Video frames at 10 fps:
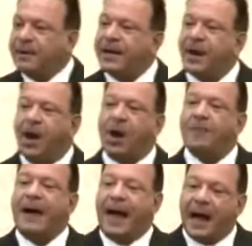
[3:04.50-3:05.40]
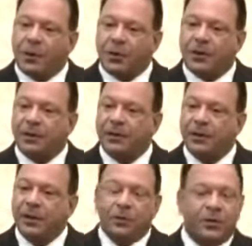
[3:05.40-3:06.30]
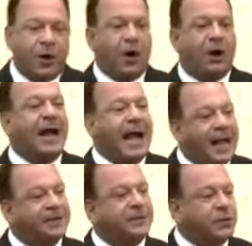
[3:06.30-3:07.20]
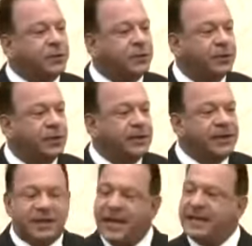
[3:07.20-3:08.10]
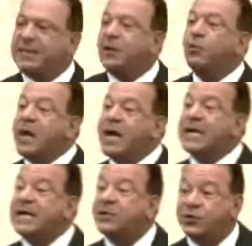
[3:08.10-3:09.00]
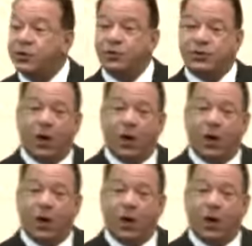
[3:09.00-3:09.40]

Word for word: But in our power, with our attitude, the things that we can do